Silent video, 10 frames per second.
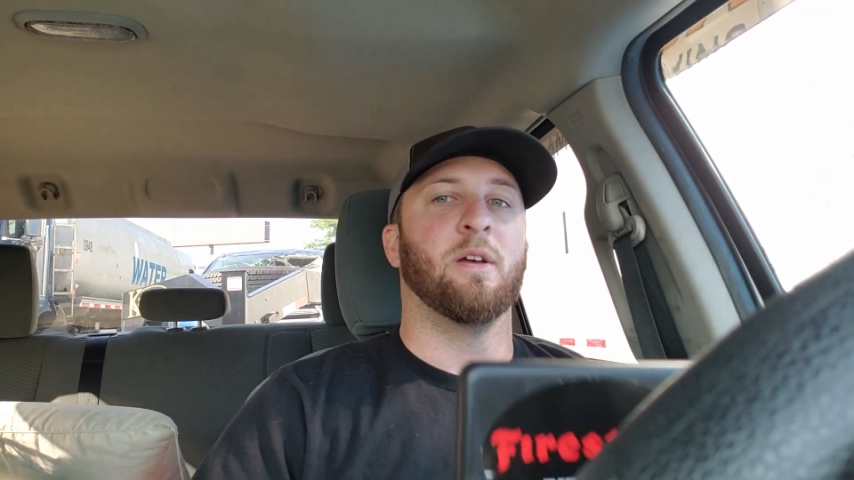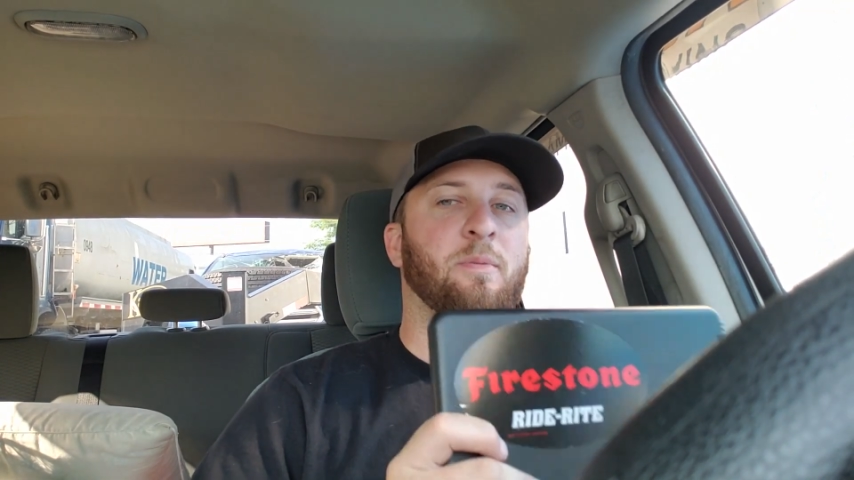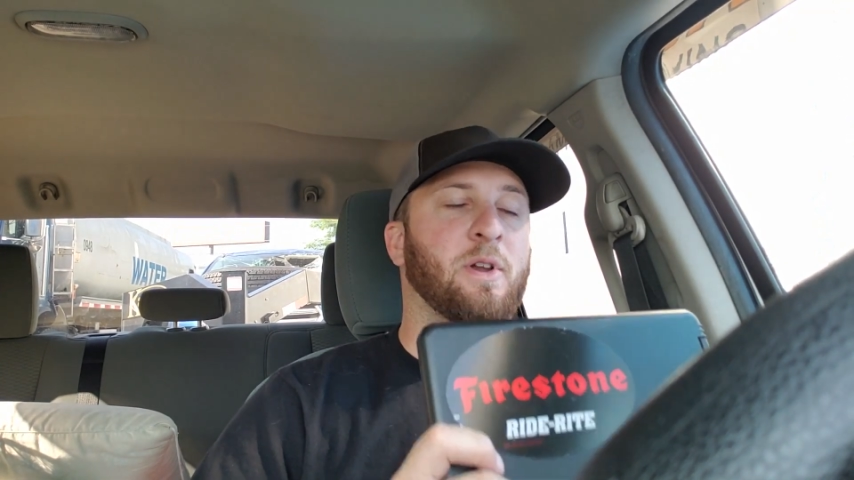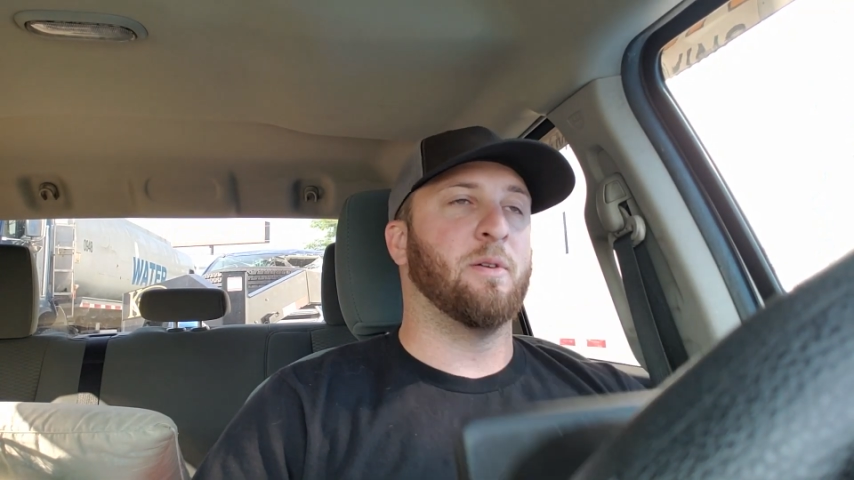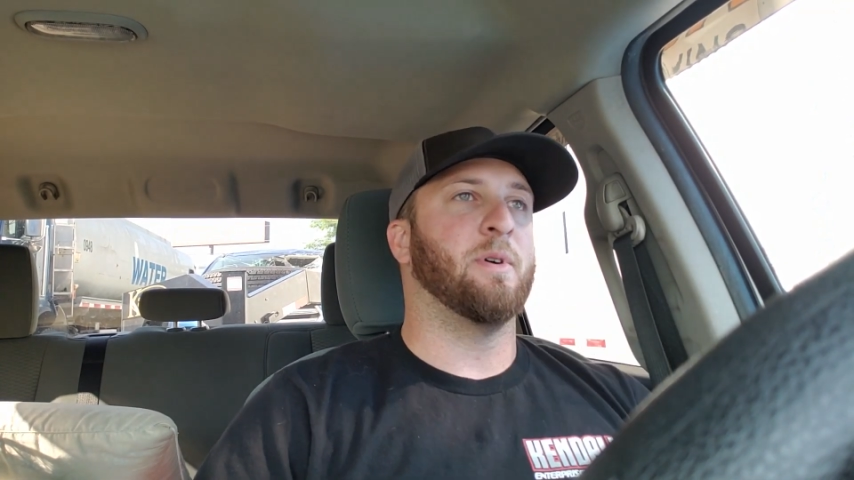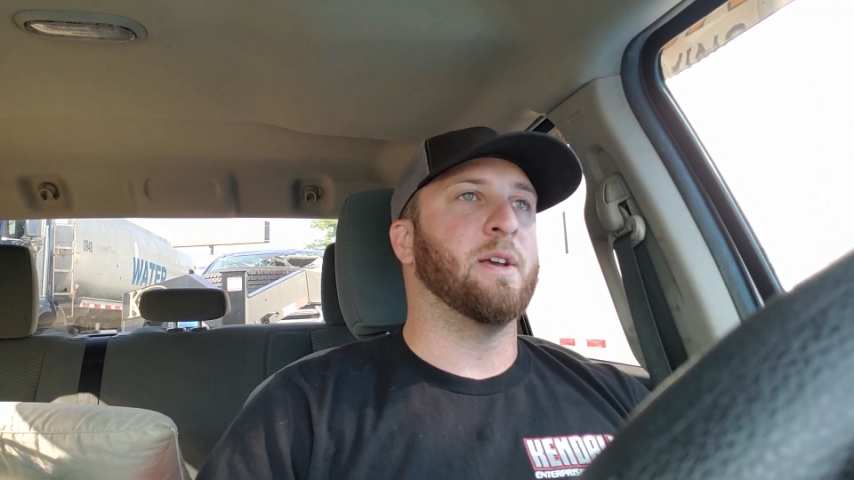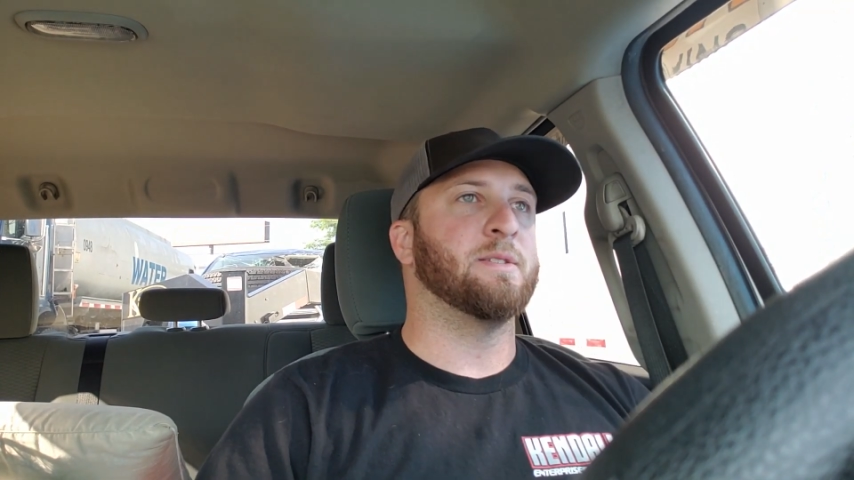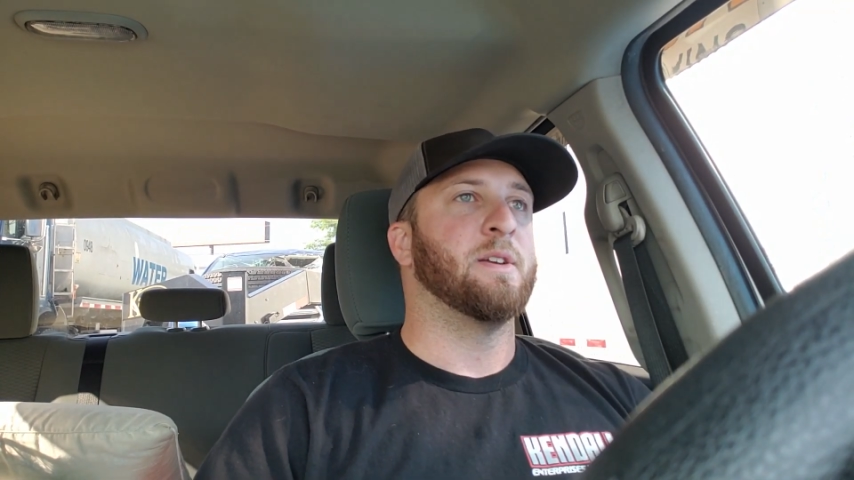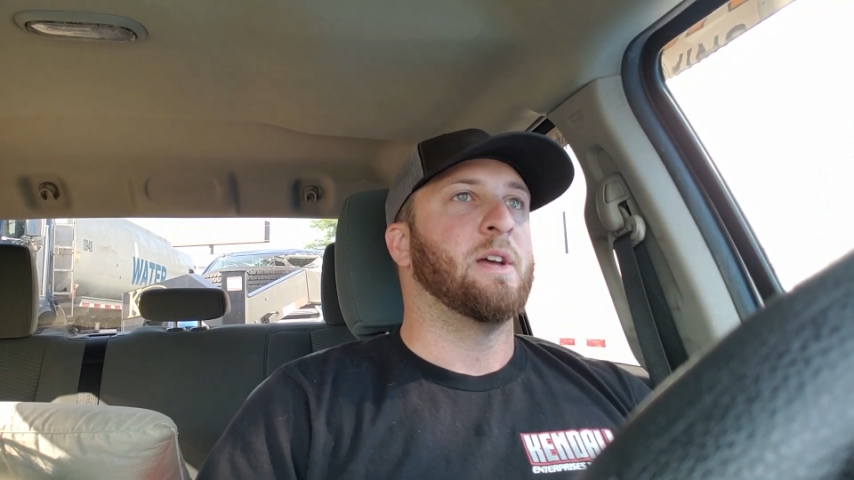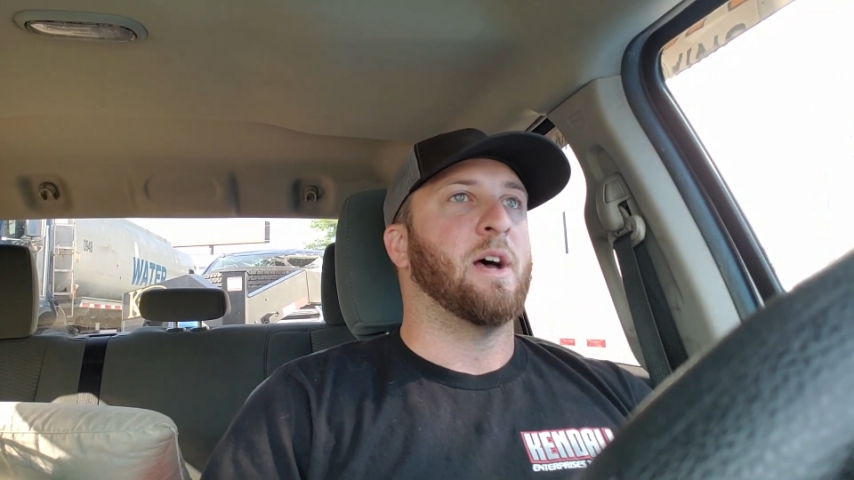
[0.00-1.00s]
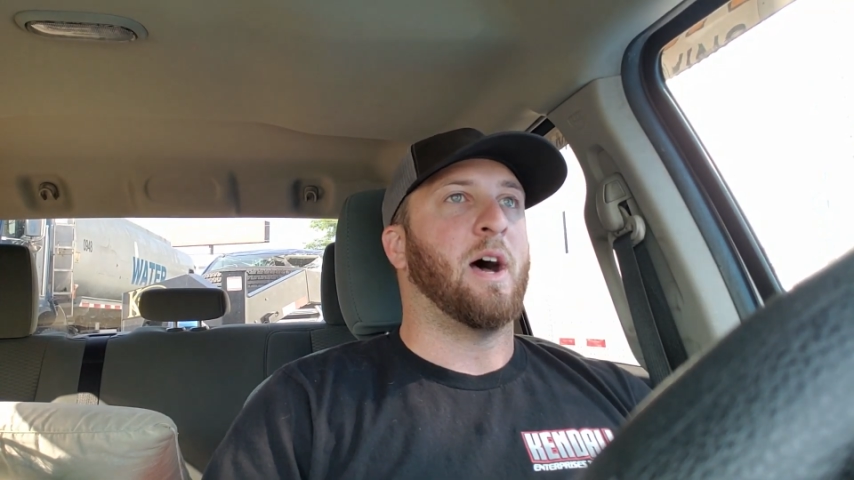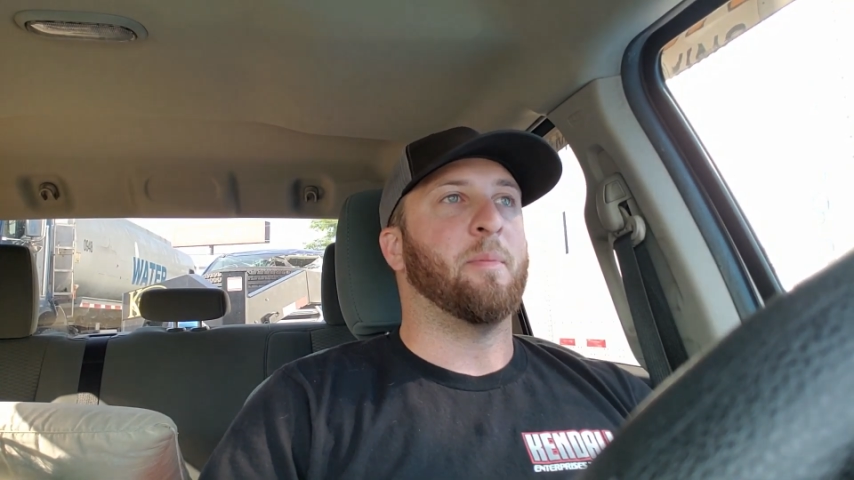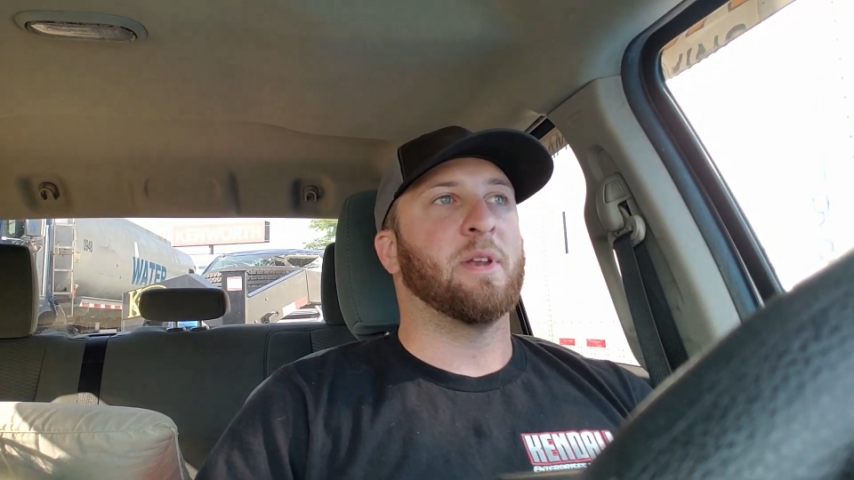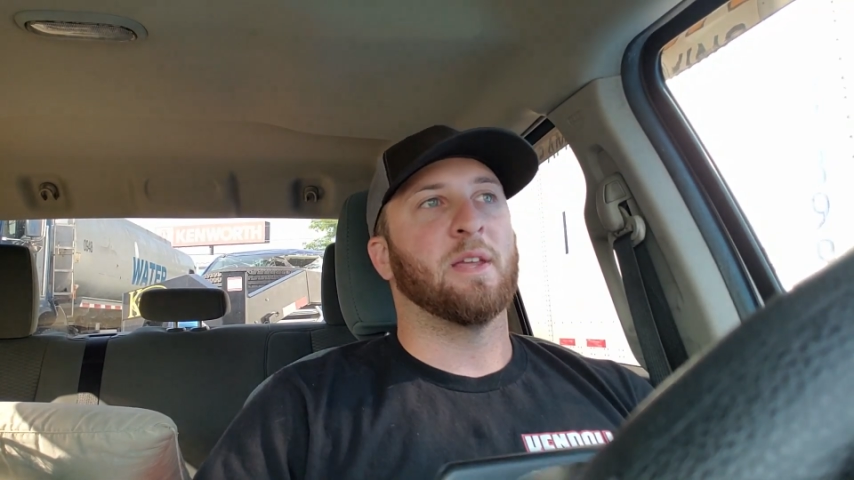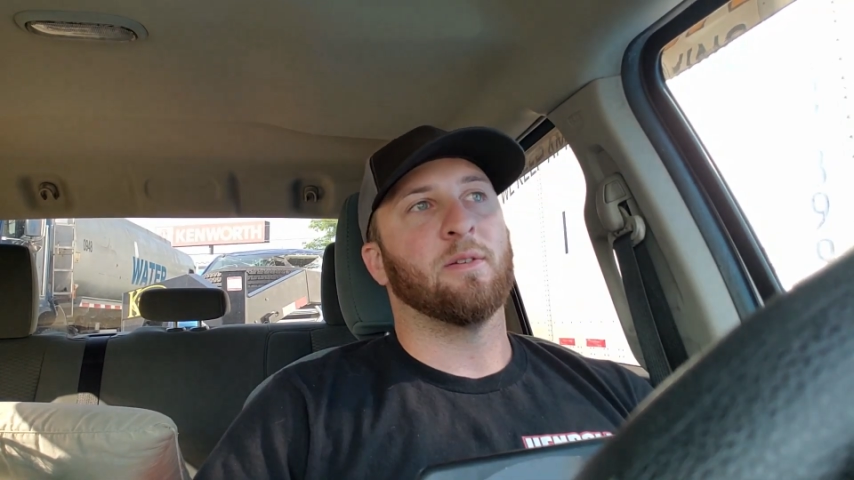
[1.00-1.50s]
But anyways, I'm
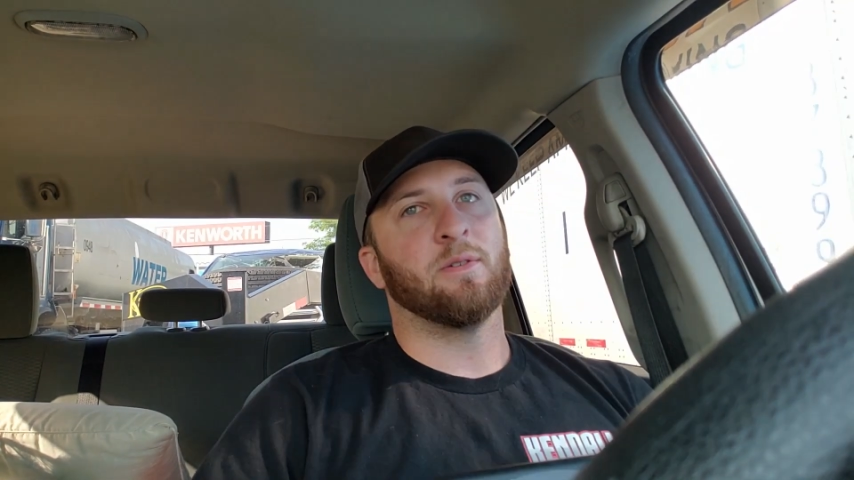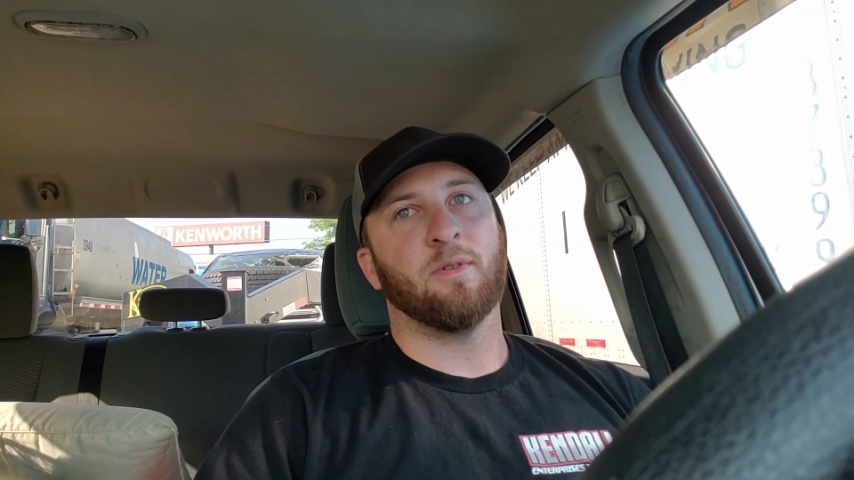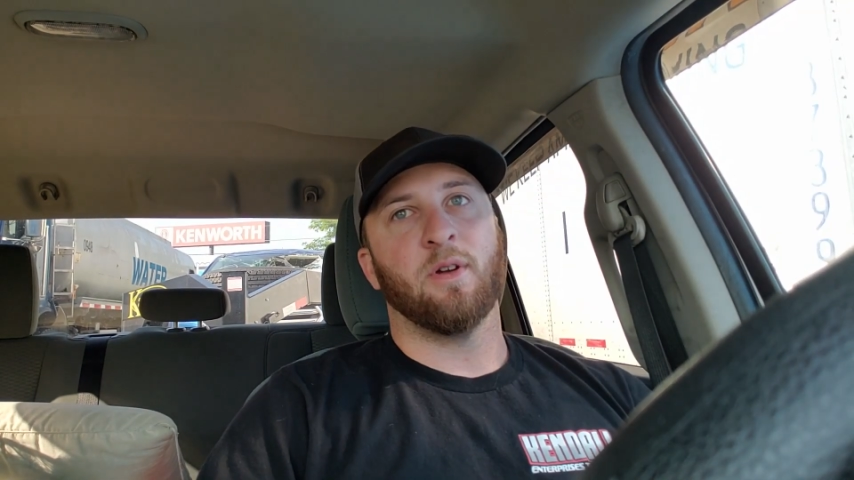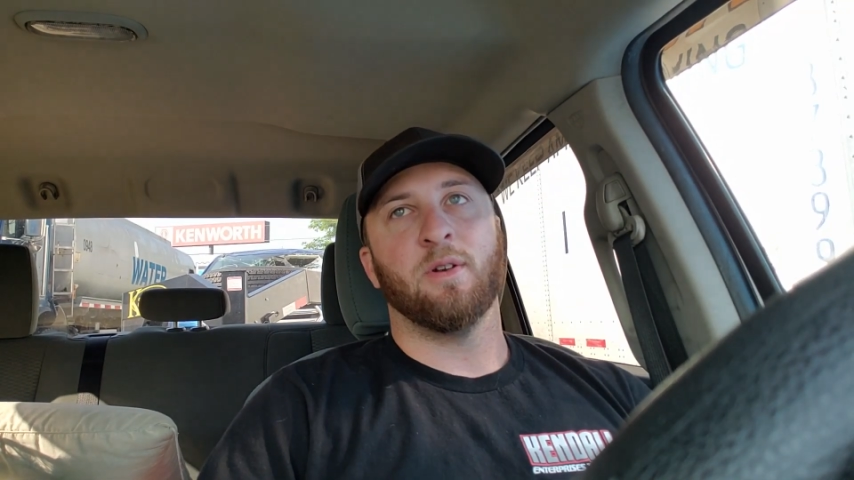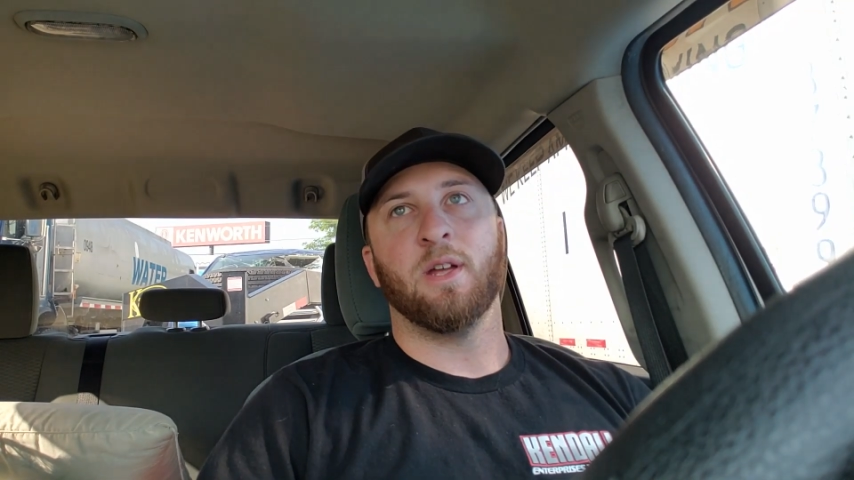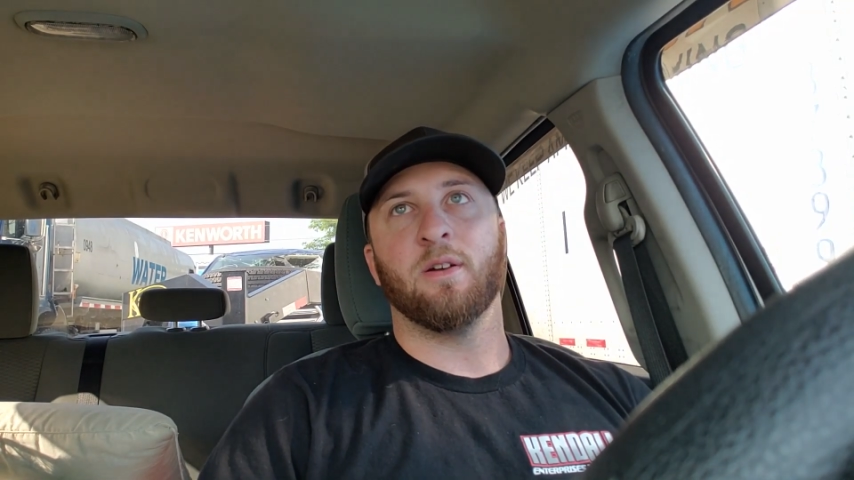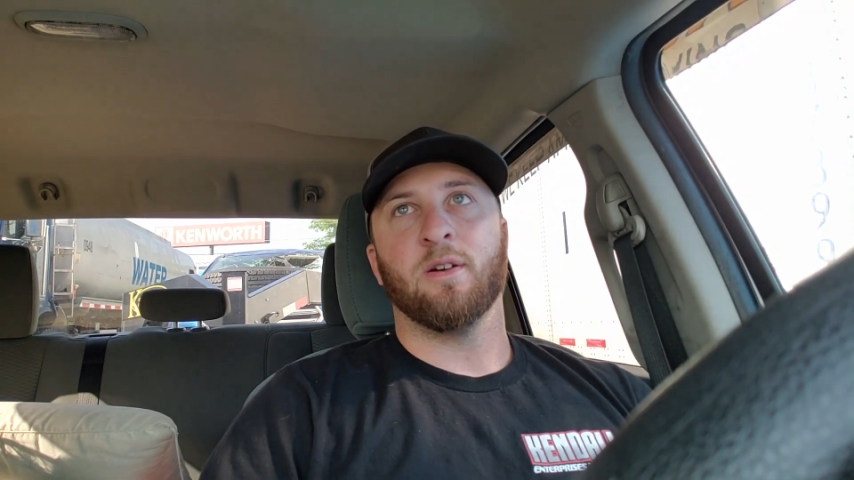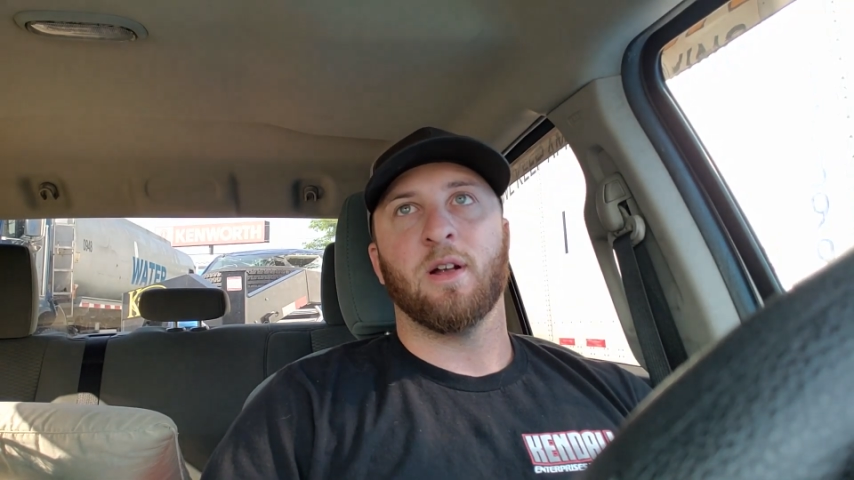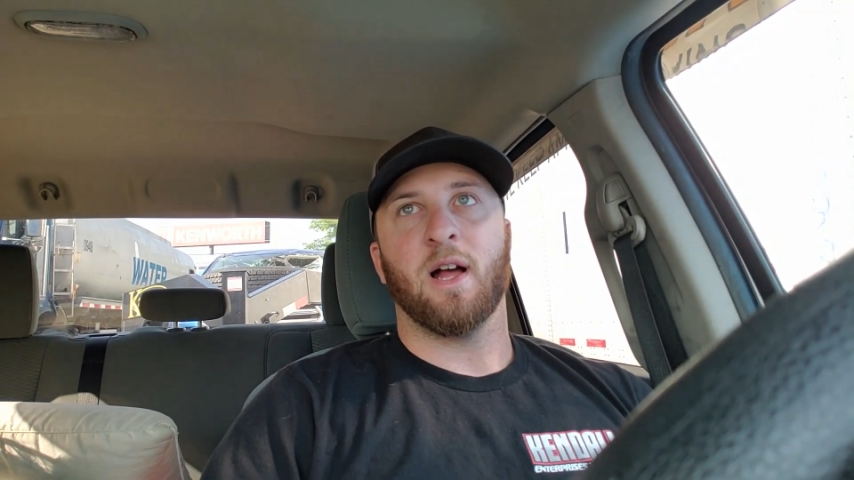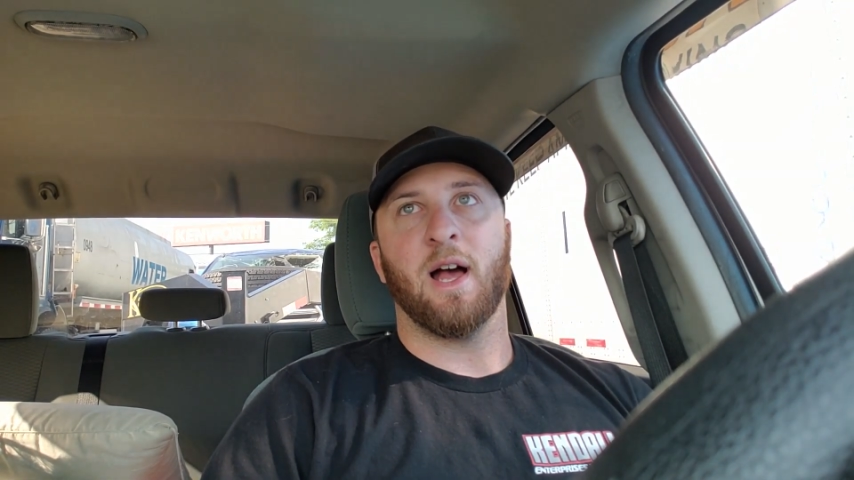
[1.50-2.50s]
gonna get on the road here.